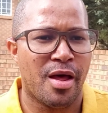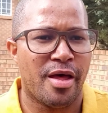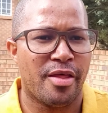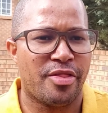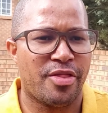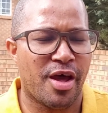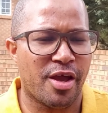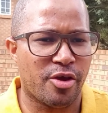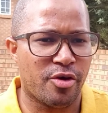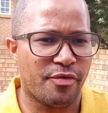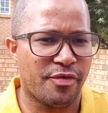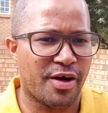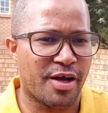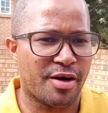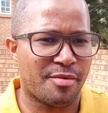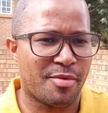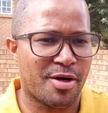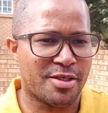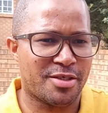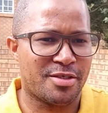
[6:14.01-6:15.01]
Thank you very
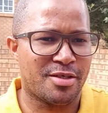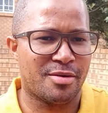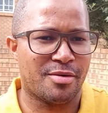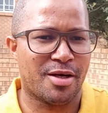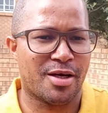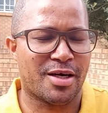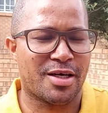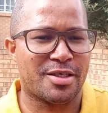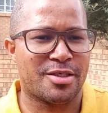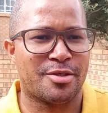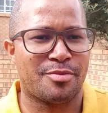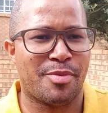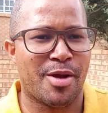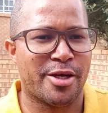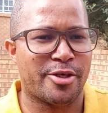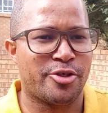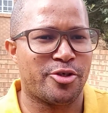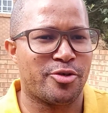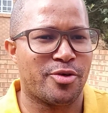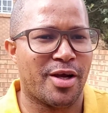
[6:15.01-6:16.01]
much. I
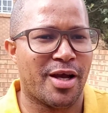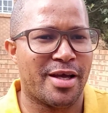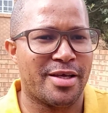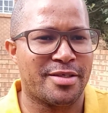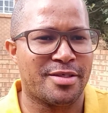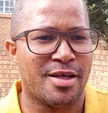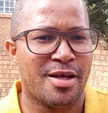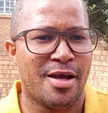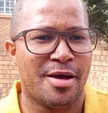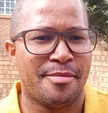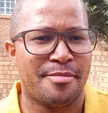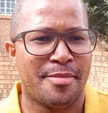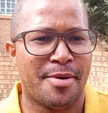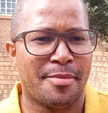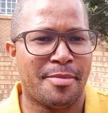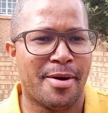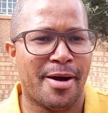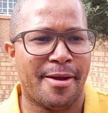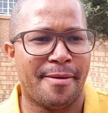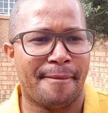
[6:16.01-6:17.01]
respect you guys.
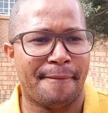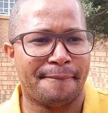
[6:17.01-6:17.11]
Bye-bye.